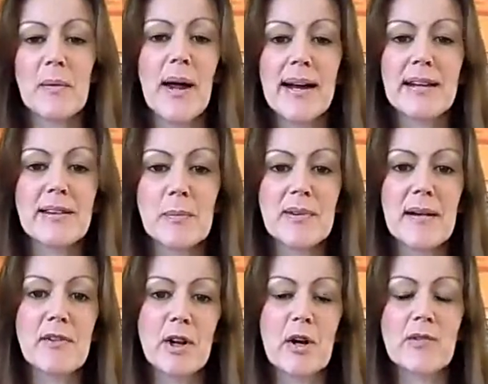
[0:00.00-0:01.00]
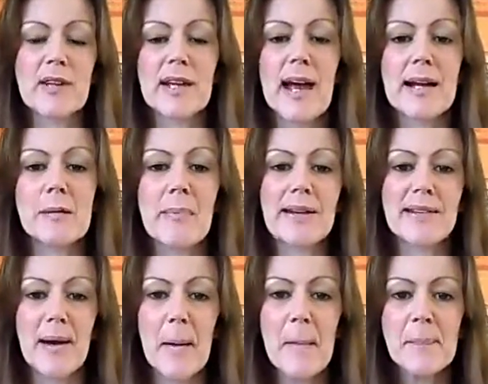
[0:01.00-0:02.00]
anything was ever going to get any
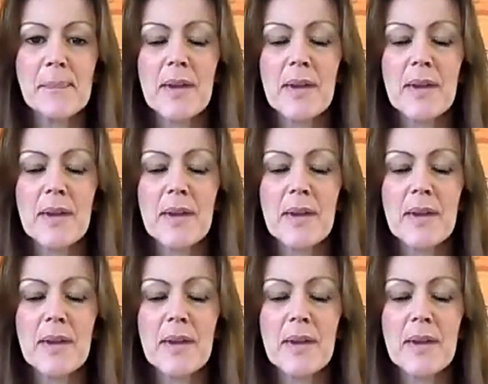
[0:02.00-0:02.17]
better.